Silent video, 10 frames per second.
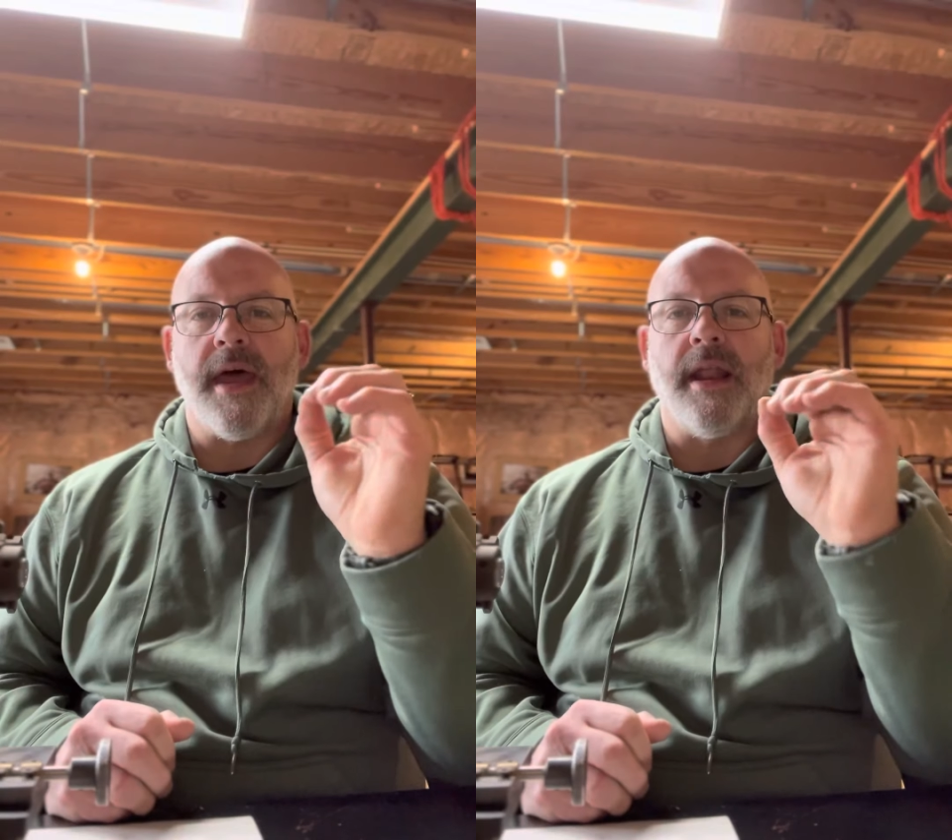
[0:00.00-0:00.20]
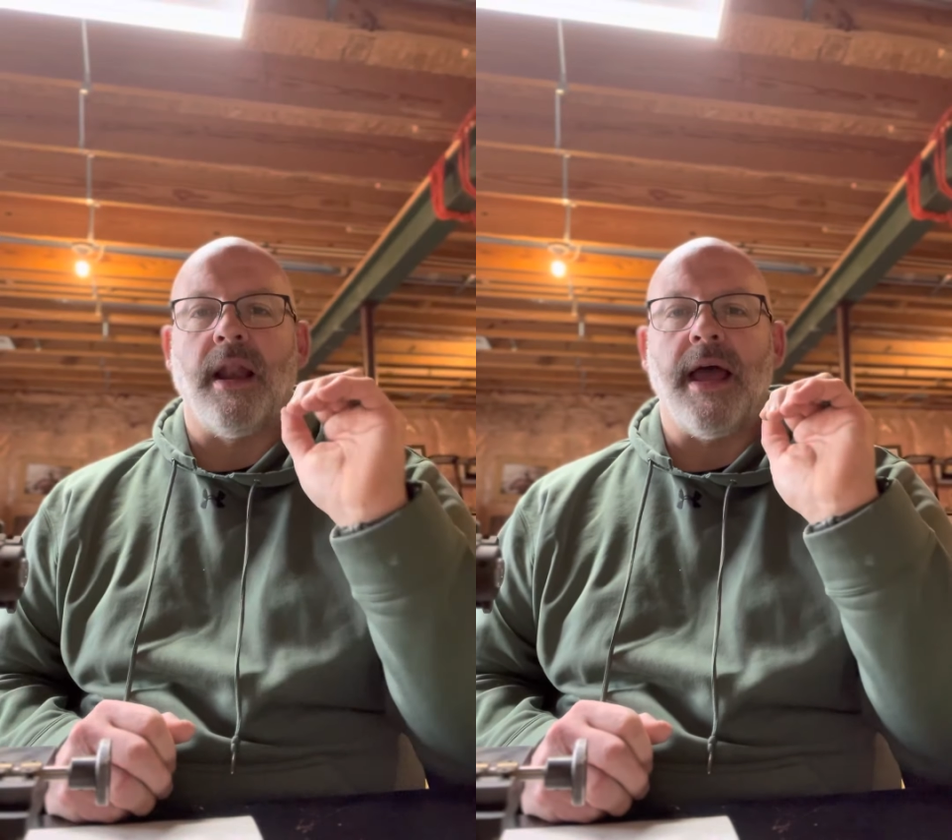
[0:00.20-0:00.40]

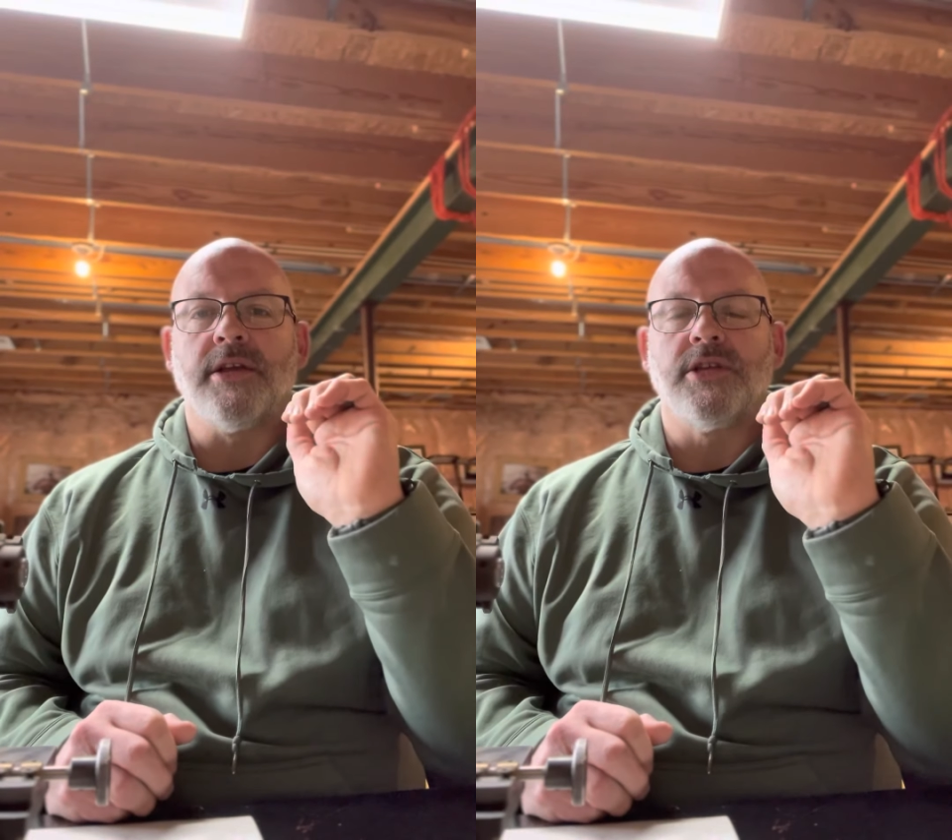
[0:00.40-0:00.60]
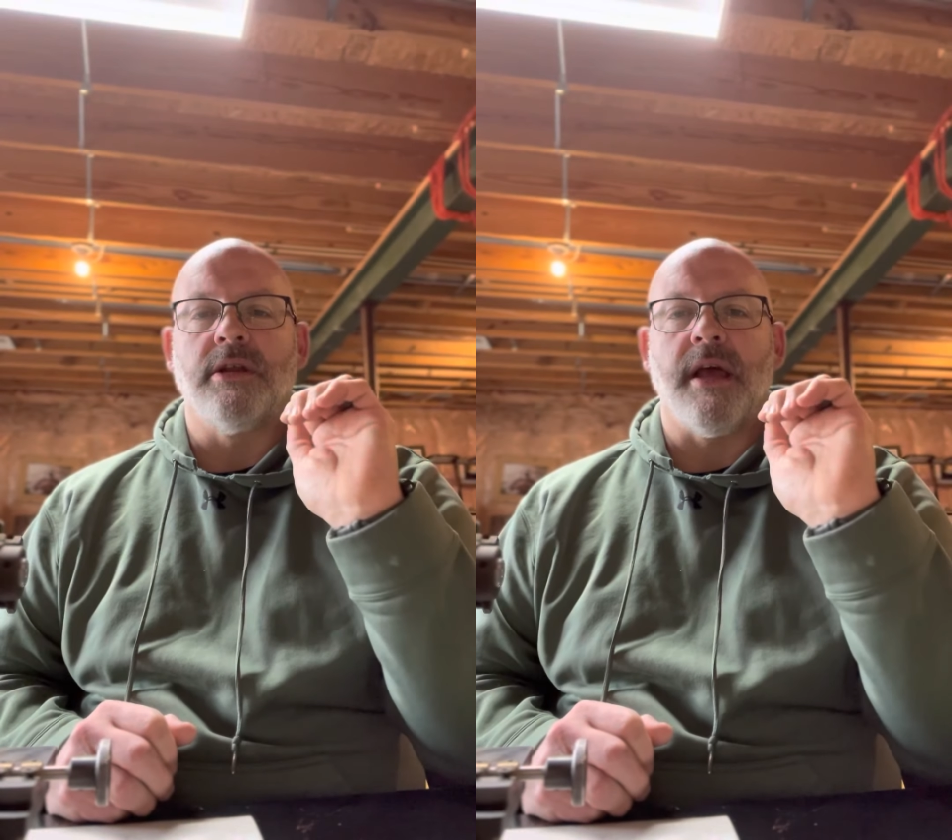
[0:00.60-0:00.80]
it
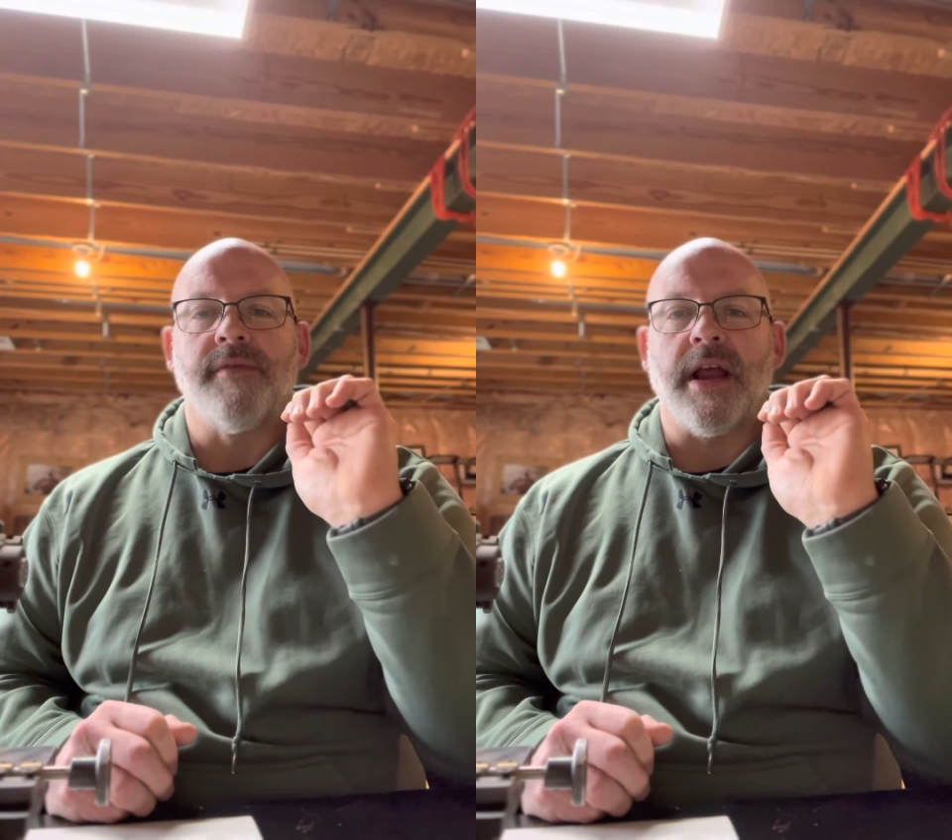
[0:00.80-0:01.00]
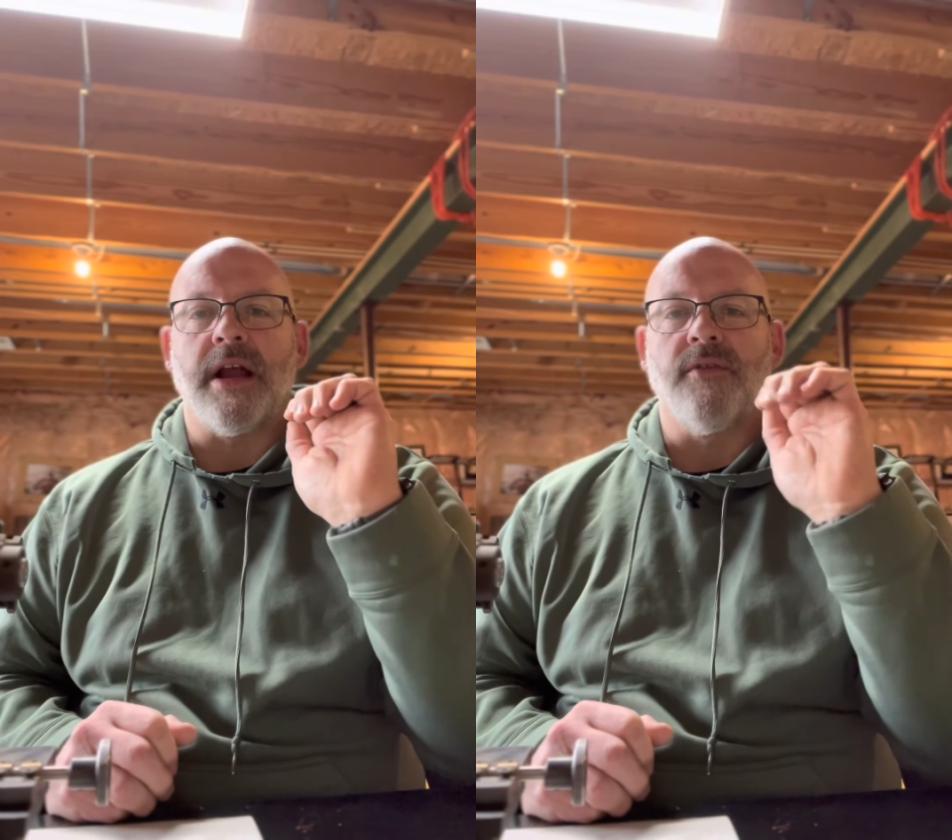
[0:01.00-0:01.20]
allows you to have
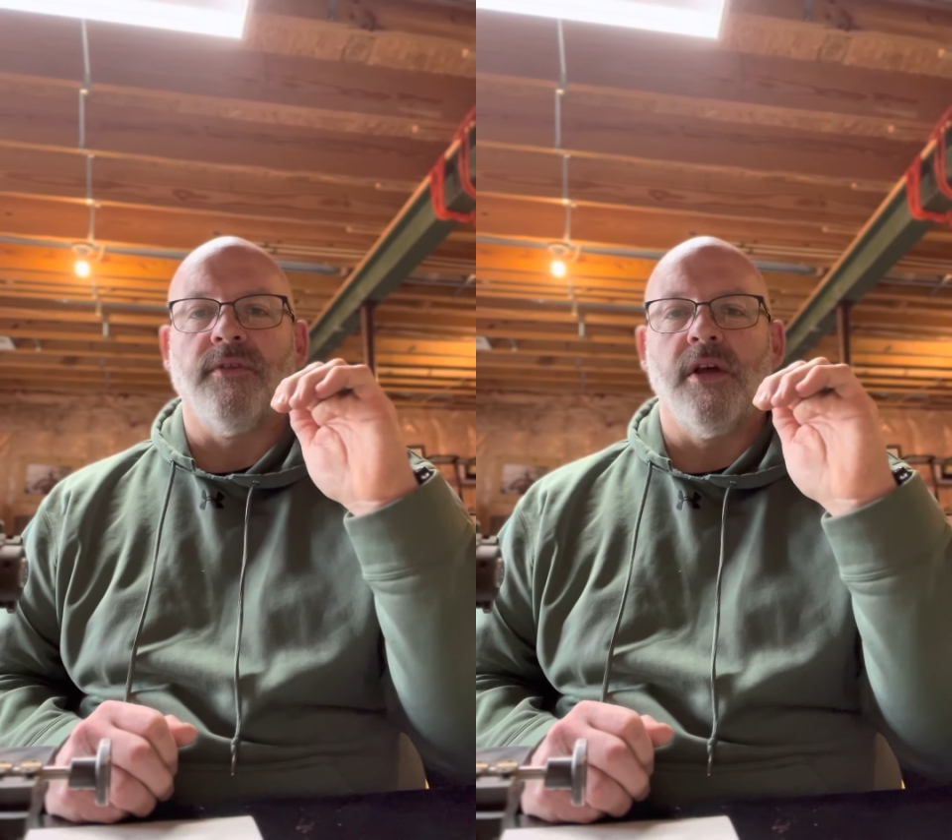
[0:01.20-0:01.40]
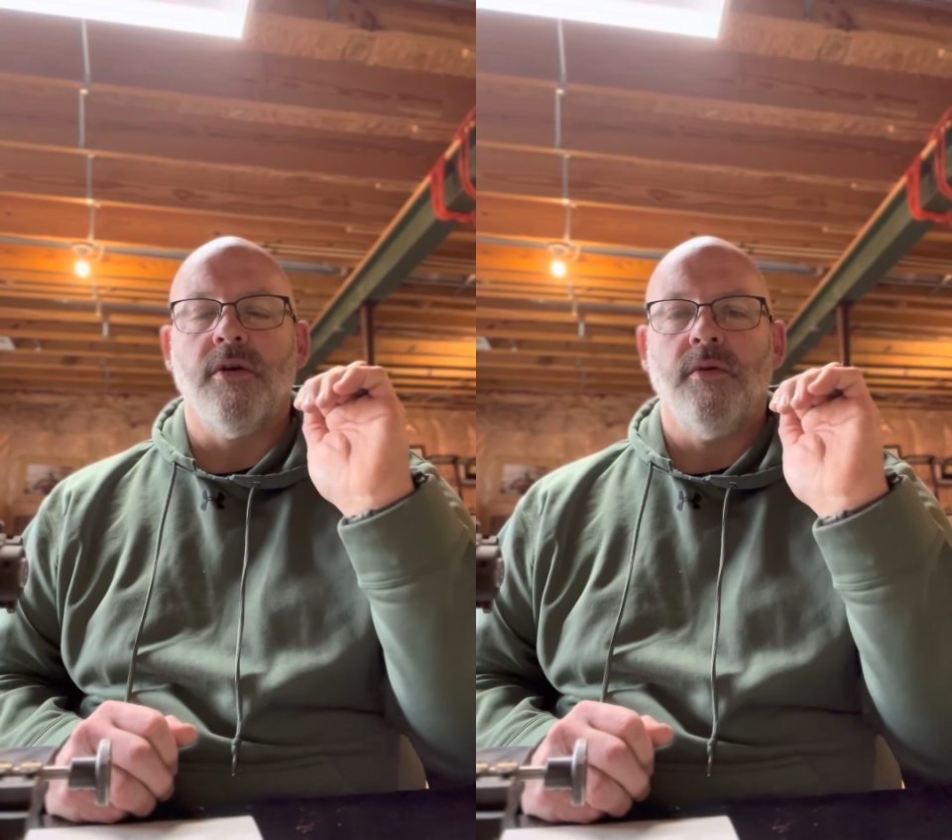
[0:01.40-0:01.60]
an
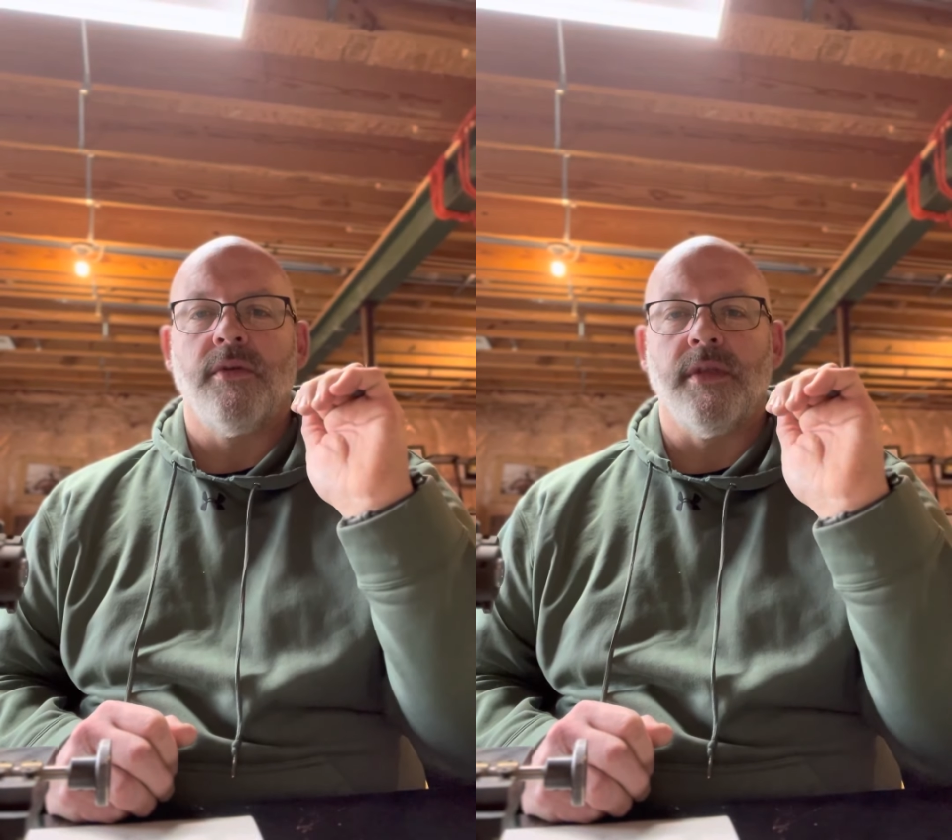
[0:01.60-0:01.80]
airflow